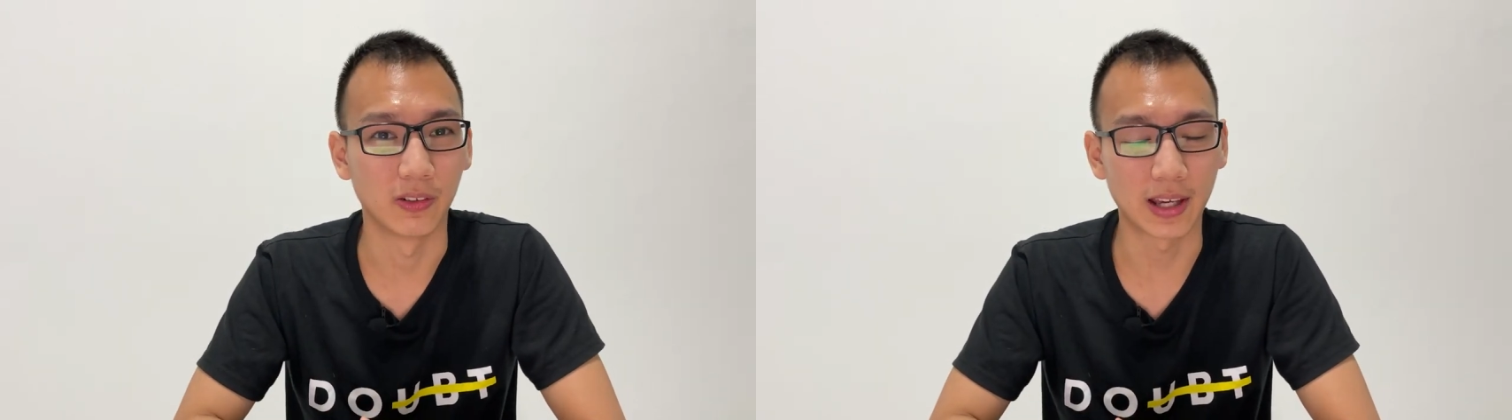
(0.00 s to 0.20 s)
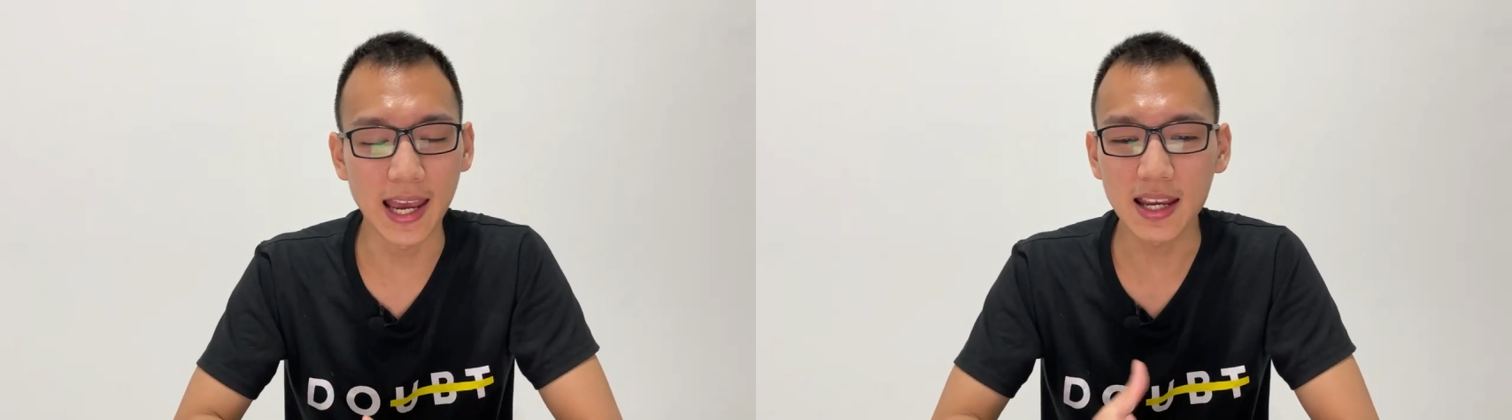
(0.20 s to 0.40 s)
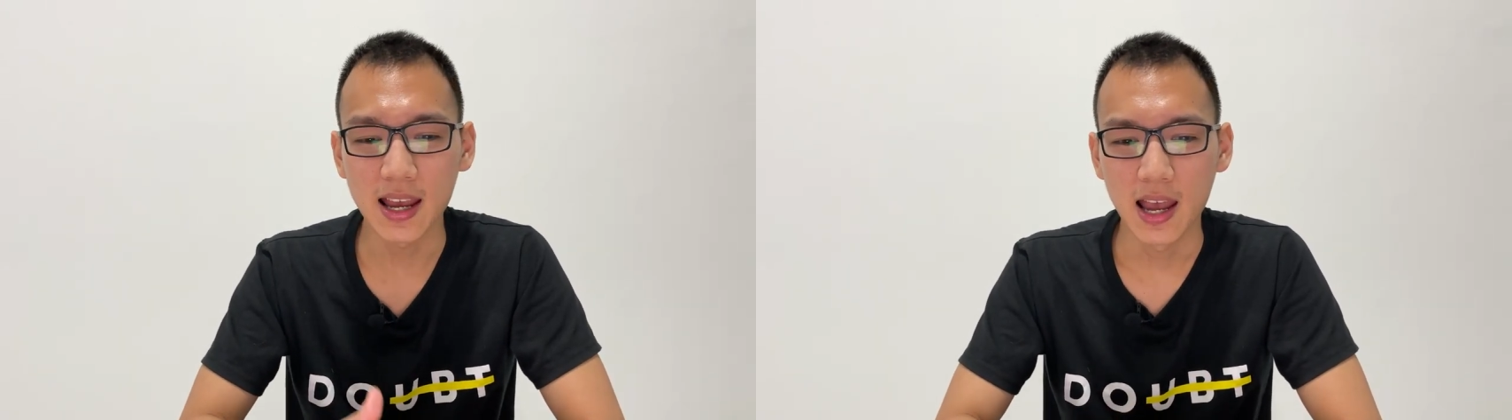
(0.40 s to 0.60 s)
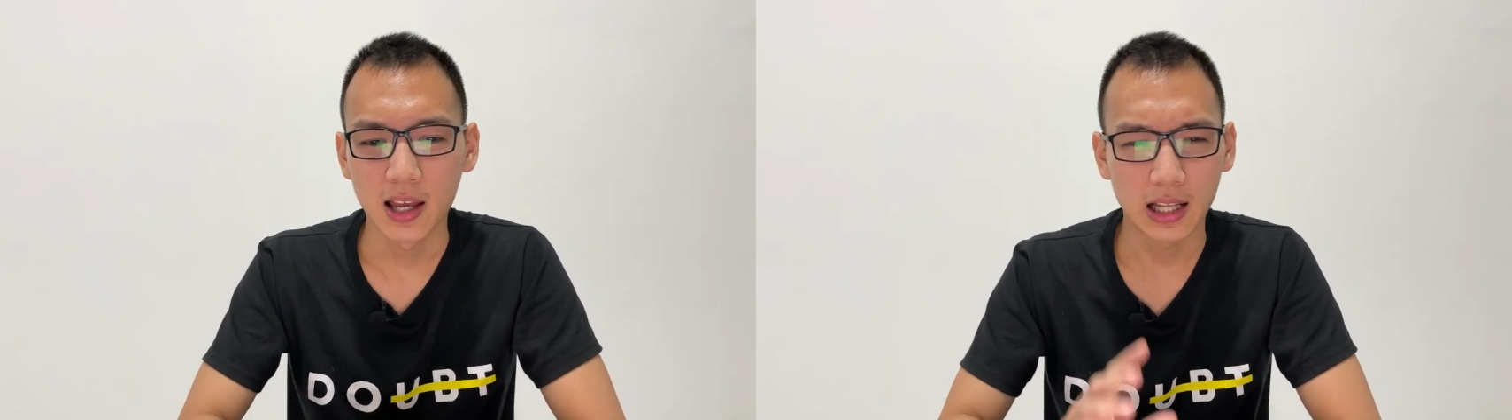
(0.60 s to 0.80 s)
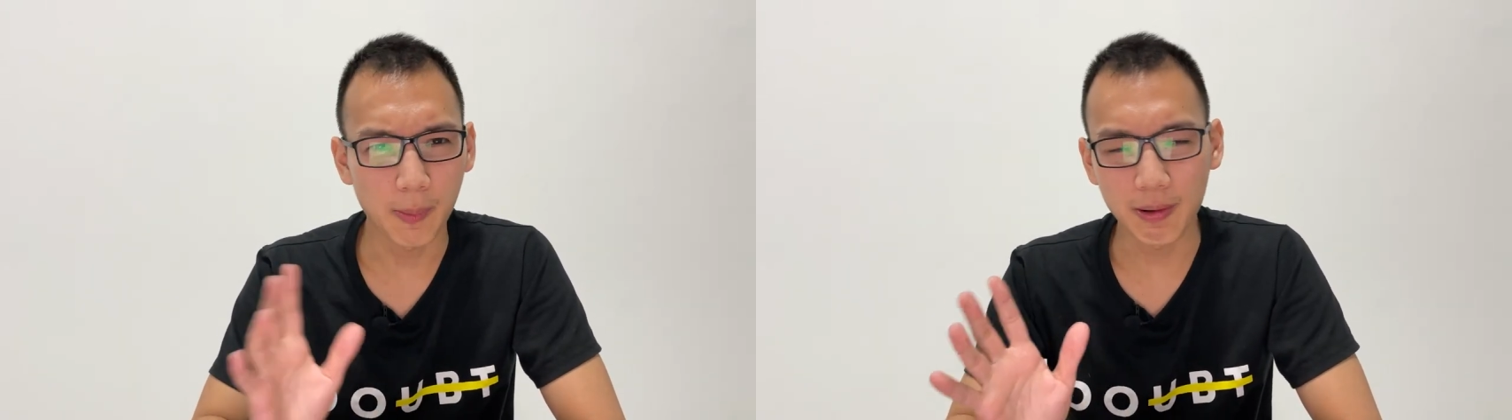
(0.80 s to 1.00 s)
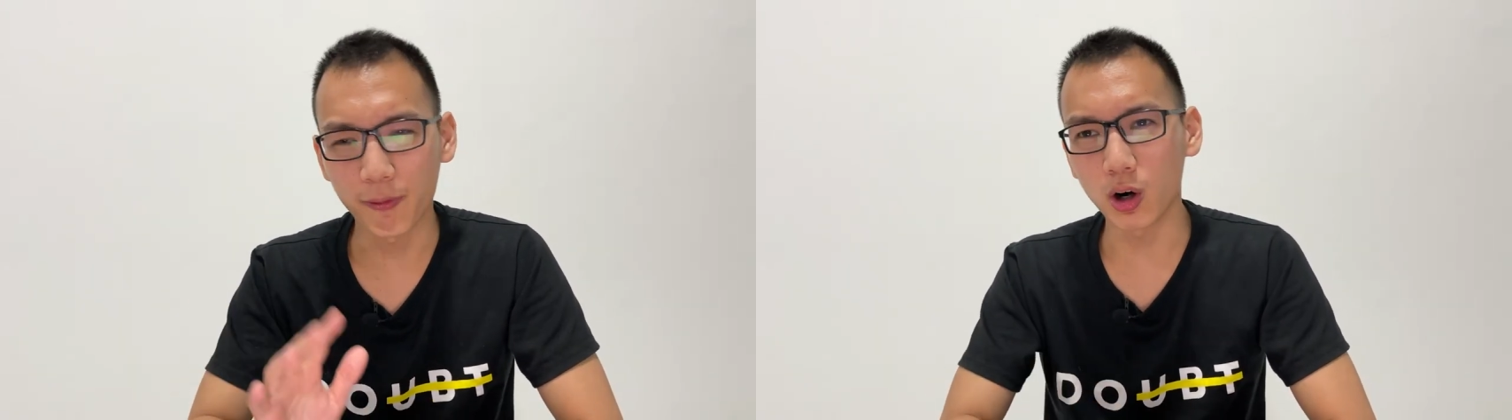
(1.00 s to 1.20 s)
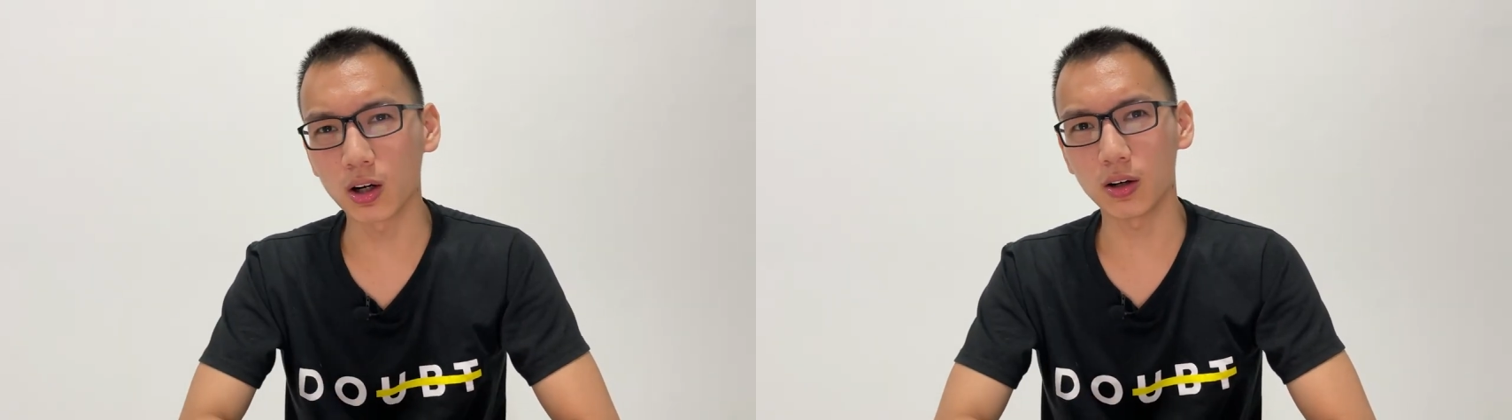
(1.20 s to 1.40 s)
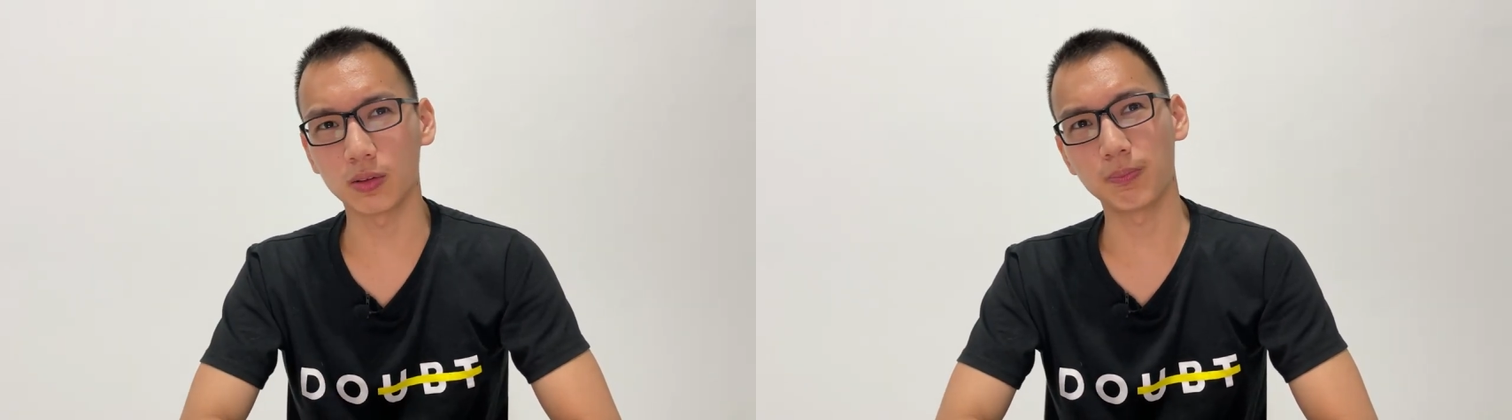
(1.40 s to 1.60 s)
Okay. Now,
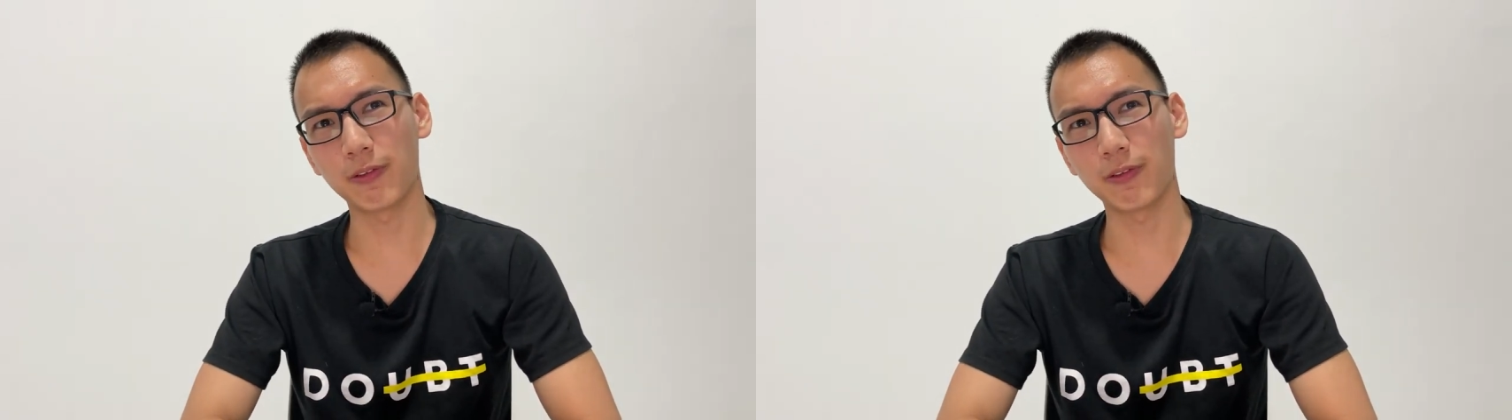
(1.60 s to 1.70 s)
before,